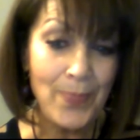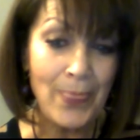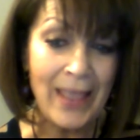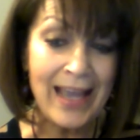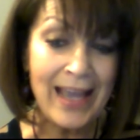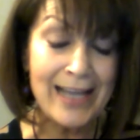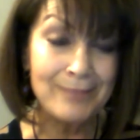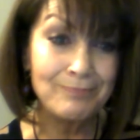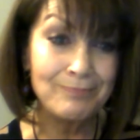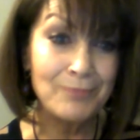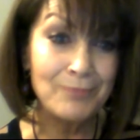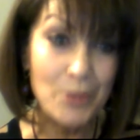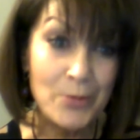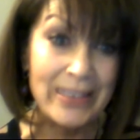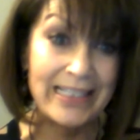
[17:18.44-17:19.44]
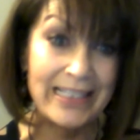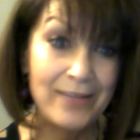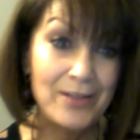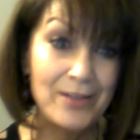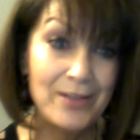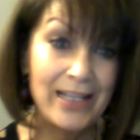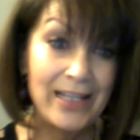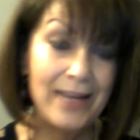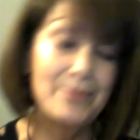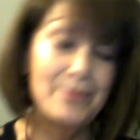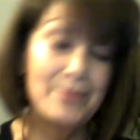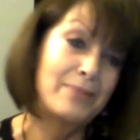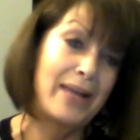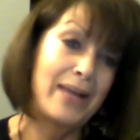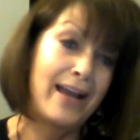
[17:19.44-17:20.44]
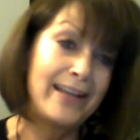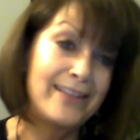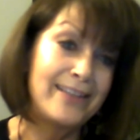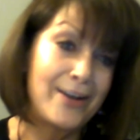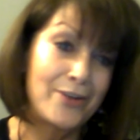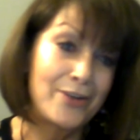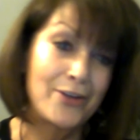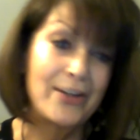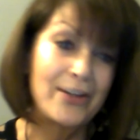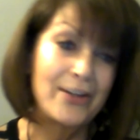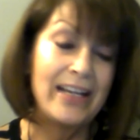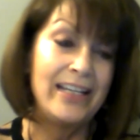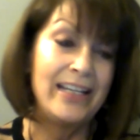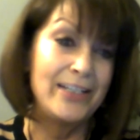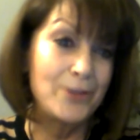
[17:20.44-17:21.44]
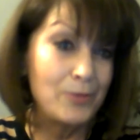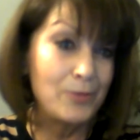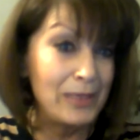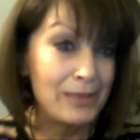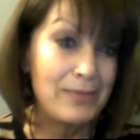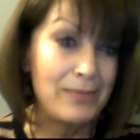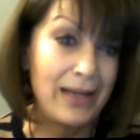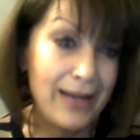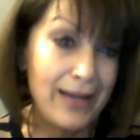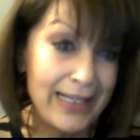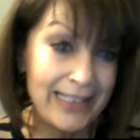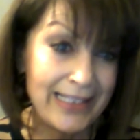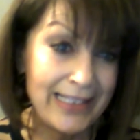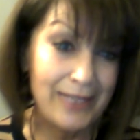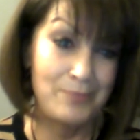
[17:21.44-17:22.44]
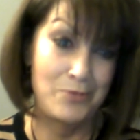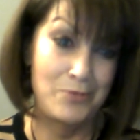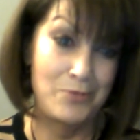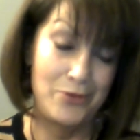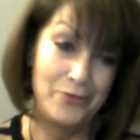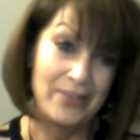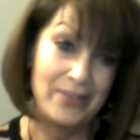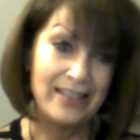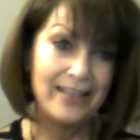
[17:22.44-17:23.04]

2 weeks after that, I went to my eye doctor, and he told me that my eyes had improved.